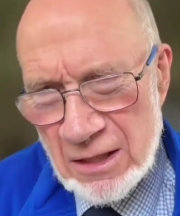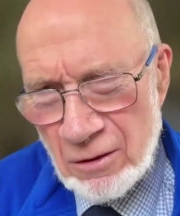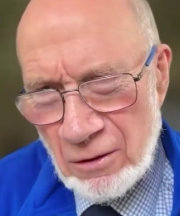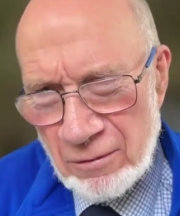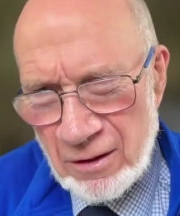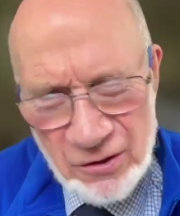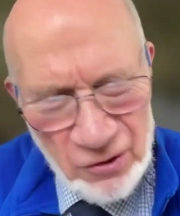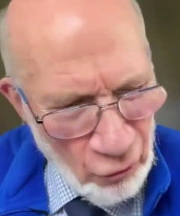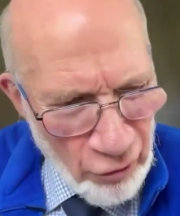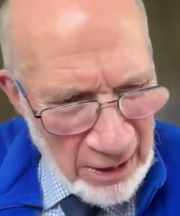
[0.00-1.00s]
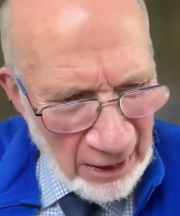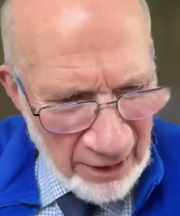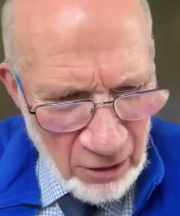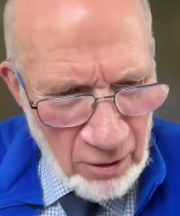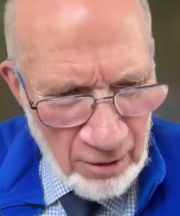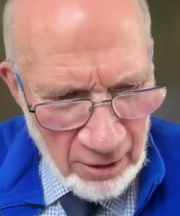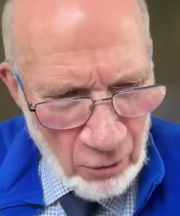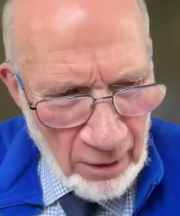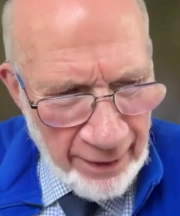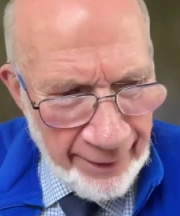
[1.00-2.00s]
It's not really a
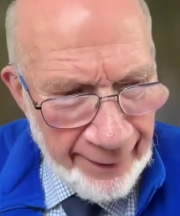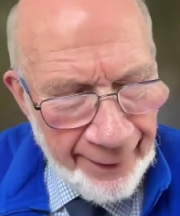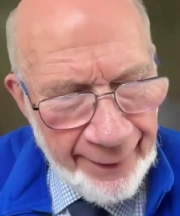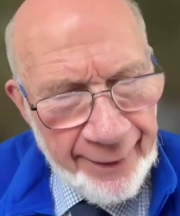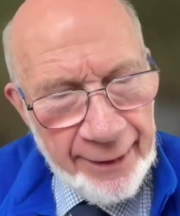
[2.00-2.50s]
choir.